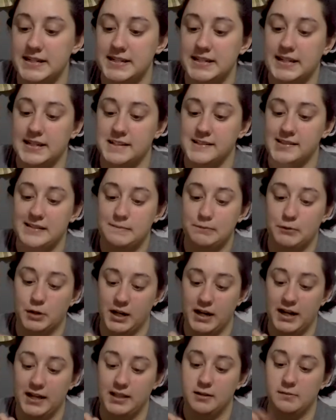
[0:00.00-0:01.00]
to get some
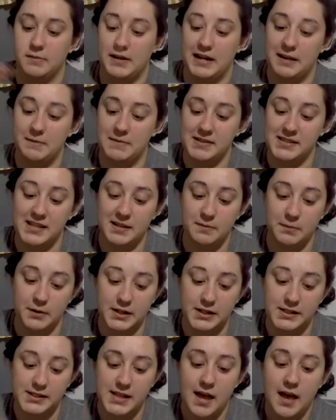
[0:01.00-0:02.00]
more Hello My Name Is
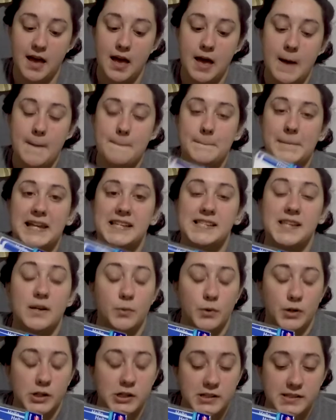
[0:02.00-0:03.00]
labels because I
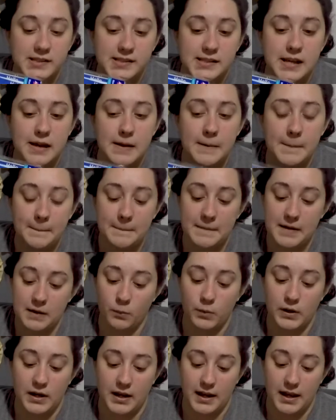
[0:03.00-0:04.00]
ordered some
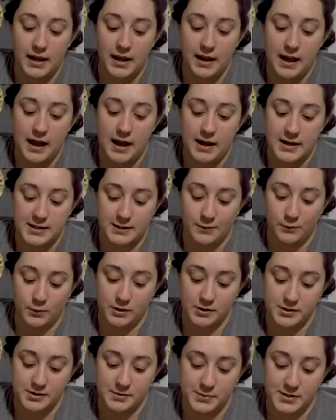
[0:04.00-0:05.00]
when I had to
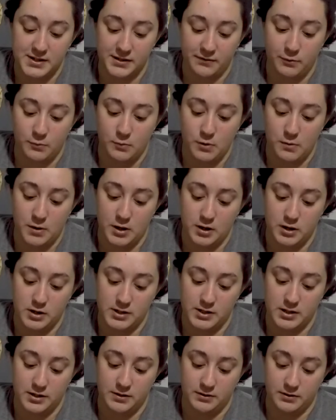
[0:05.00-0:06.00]
order some stuff from
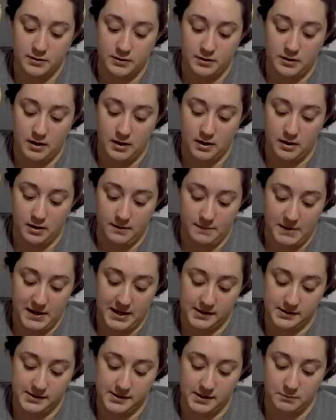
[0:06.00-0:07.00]
Walmart
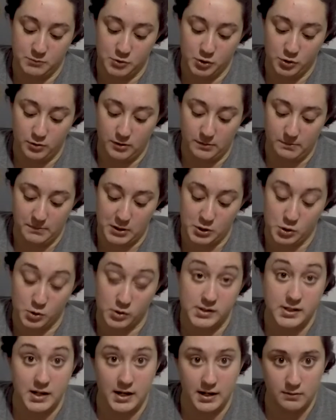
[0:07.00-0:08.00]
because Sam chewed up my
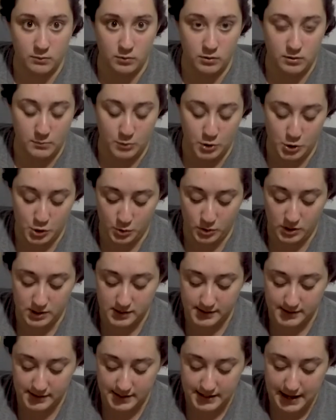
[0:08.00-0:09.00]
shorts and I had to order more
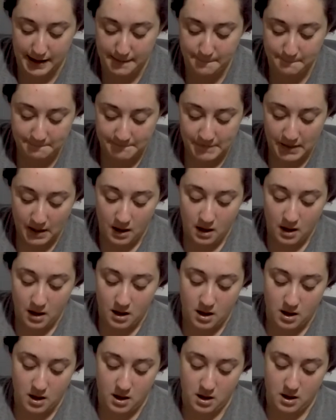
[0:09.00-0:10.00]
shorts. Yeah.
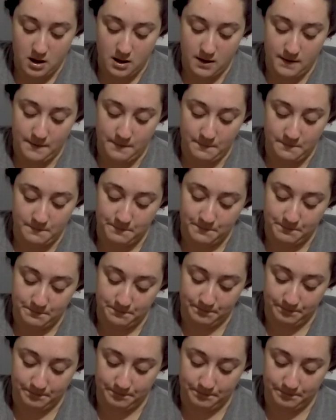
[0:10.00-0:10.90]
And